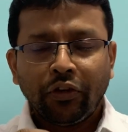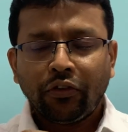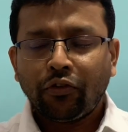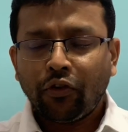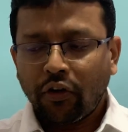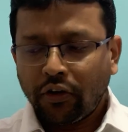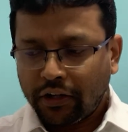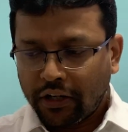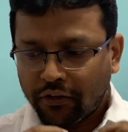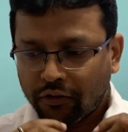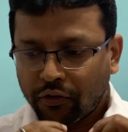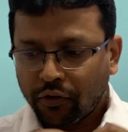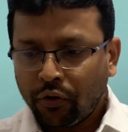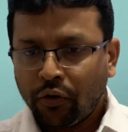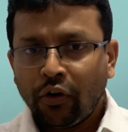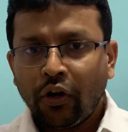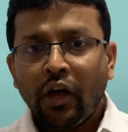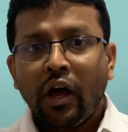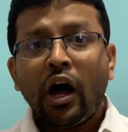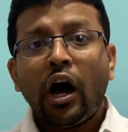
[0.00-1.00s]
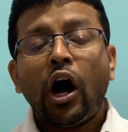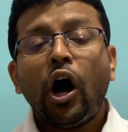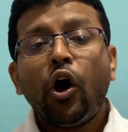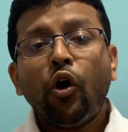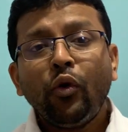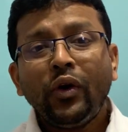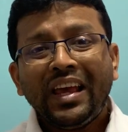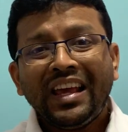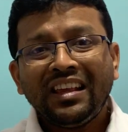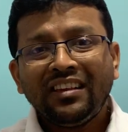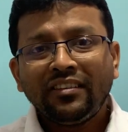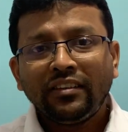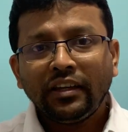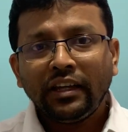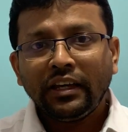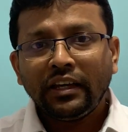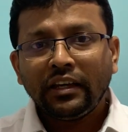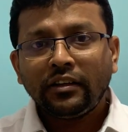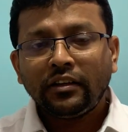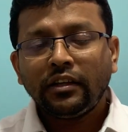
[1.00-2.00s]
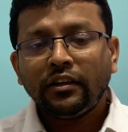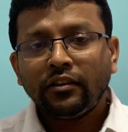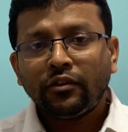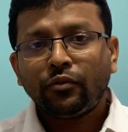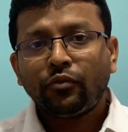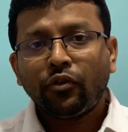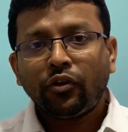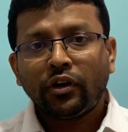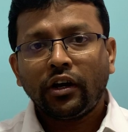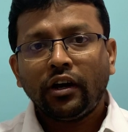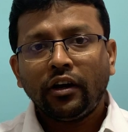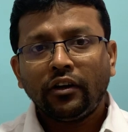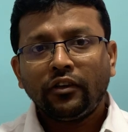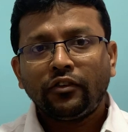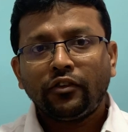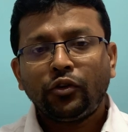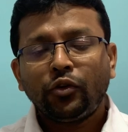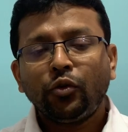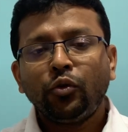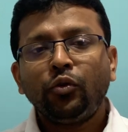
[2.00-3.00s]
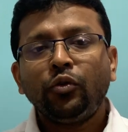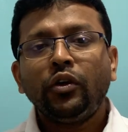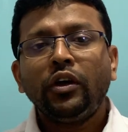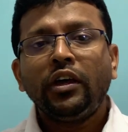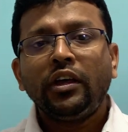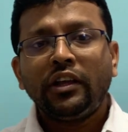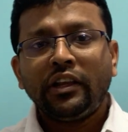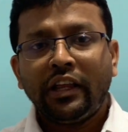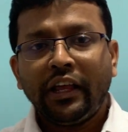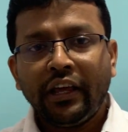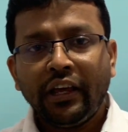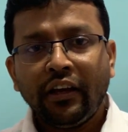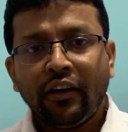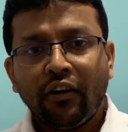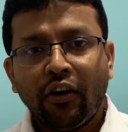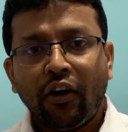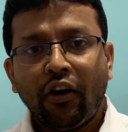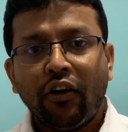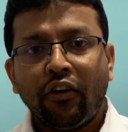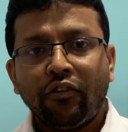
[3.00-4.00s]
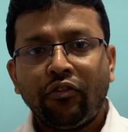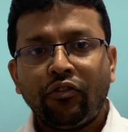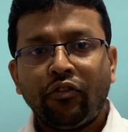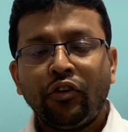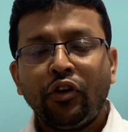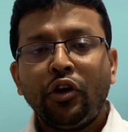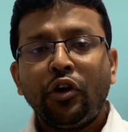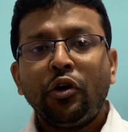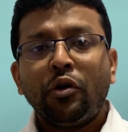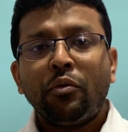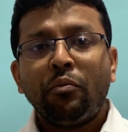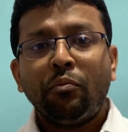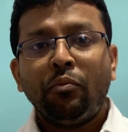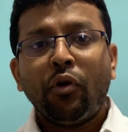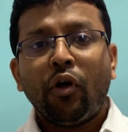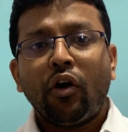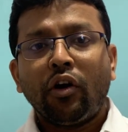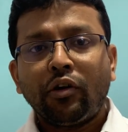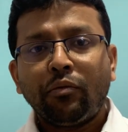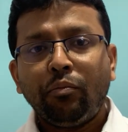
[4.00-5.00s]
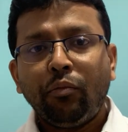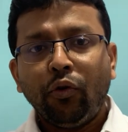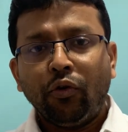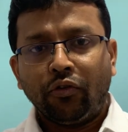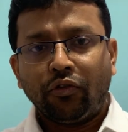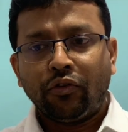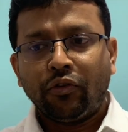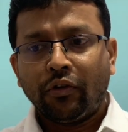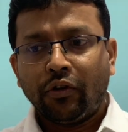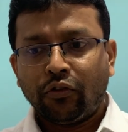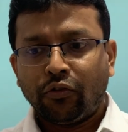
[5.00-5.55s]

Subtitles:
content. So how easy it is for us to think of blog posts?